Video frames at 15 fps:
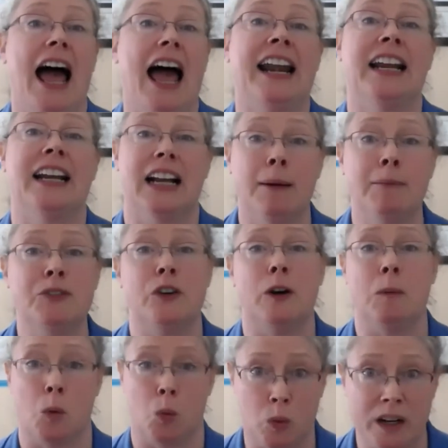And it comes
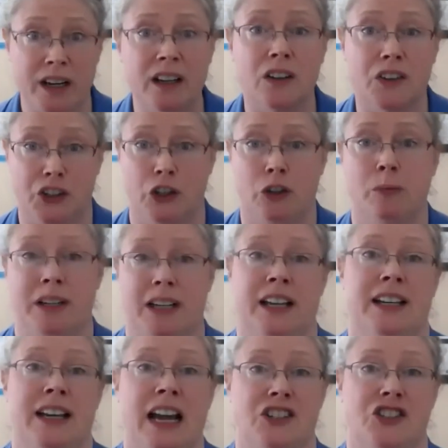from real human
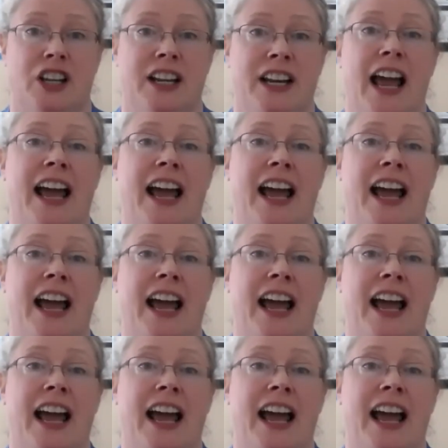connection